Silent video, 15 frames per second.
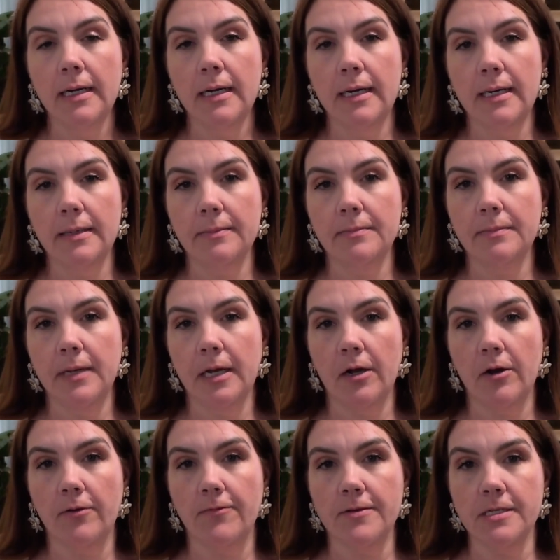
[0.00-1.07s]
at
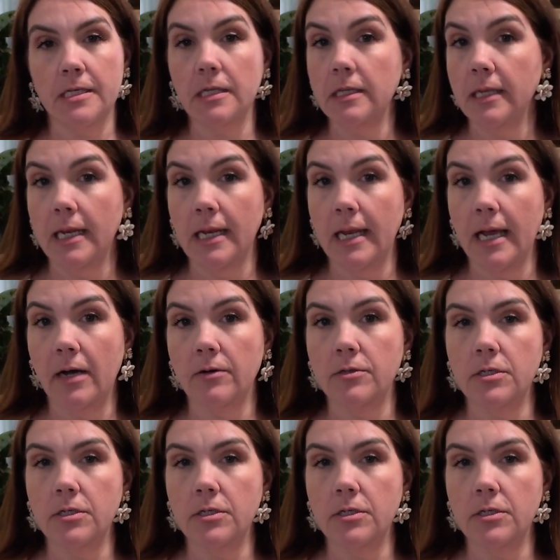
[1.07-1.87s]
her facility now.